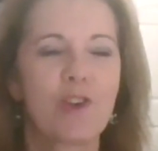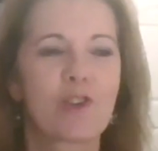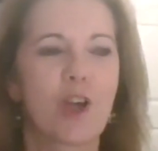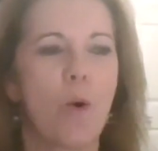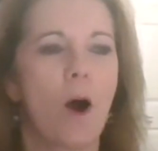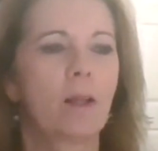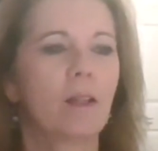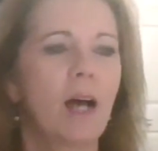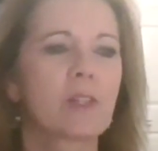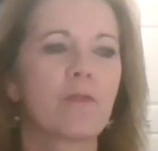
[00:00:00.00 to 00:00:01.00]
So uh,
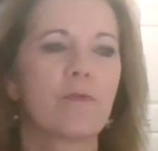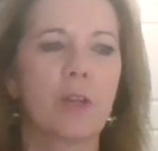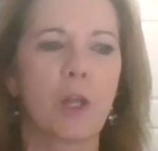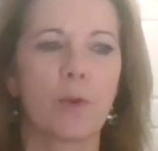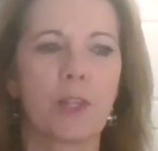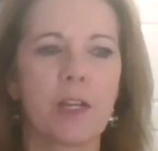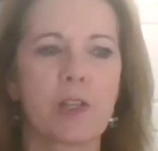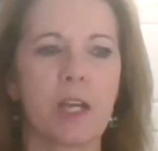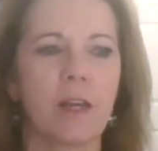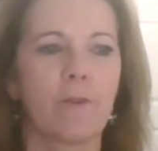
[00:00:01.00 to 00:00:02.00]
lots of you know
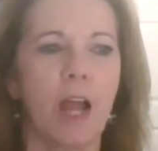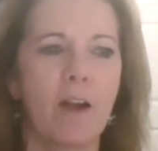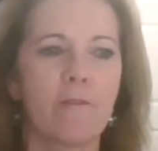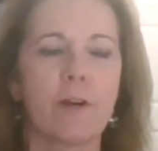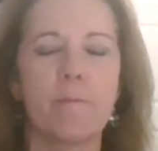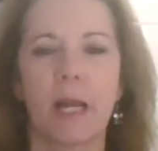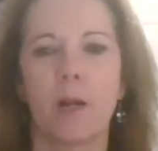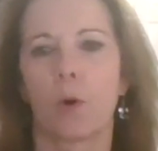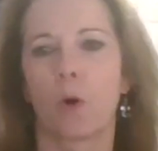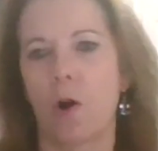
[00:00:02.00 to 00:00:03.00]
things again for
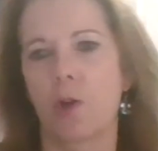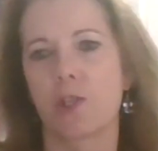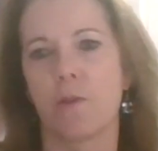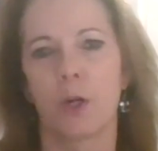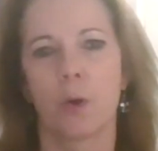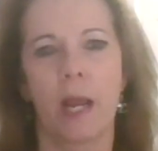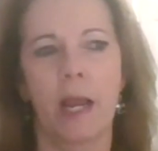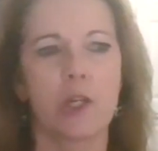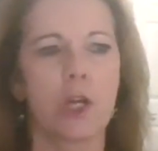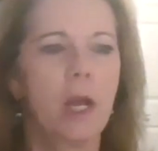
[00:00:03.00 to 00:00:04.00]
everybody, regardless of your
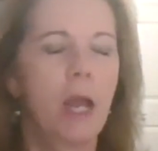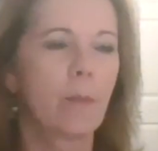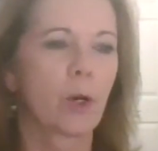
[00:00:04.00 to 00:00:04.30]
age,